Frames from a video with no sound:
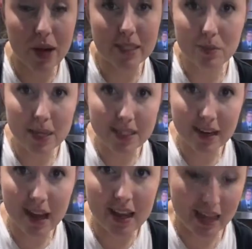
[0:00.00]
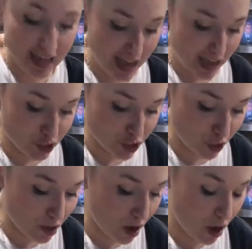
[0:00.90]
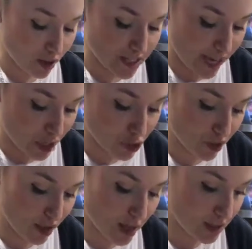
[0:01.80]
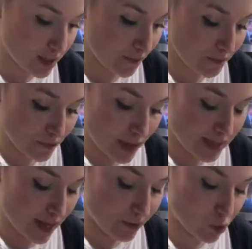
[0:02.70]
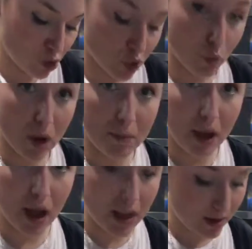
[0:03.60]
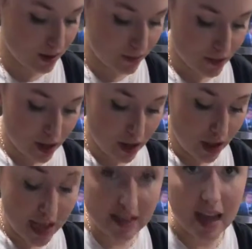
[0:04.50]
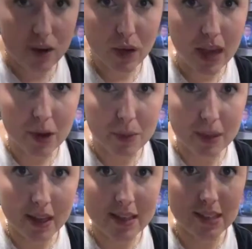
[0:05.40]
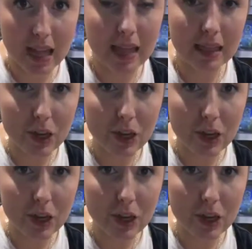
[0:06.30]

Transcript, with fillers: recipe tonight and show y'all all these extra things instead of doing just one pot, it, I don't care because I